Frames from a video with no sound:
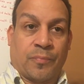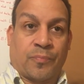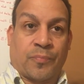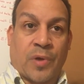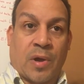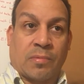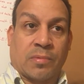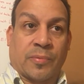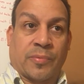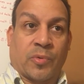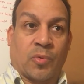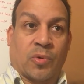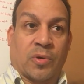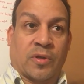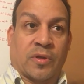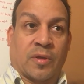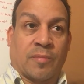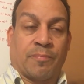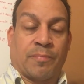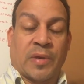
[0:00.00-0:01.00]
Probably
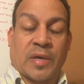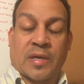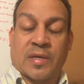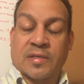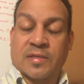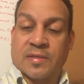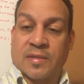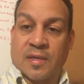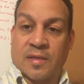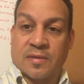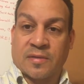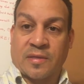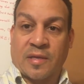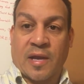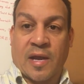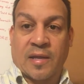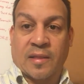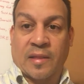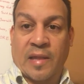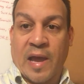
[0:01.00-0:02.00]
one of the biggest things
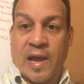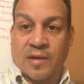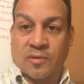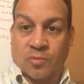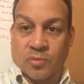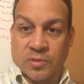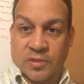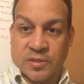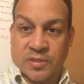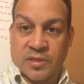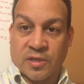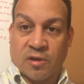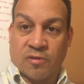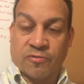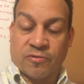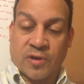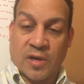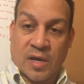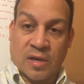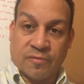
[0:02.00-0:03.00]
that I lacked was
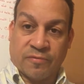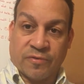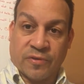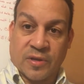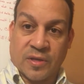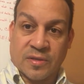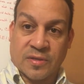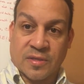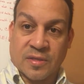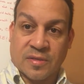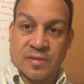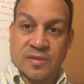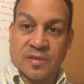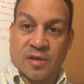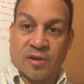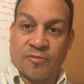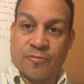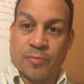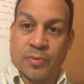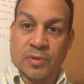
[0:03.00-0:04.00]
self-confidence and
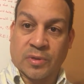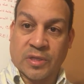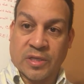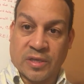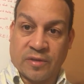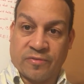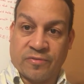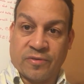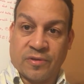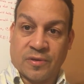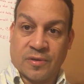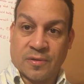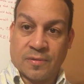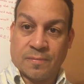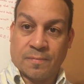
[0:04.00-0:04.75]
self-belief.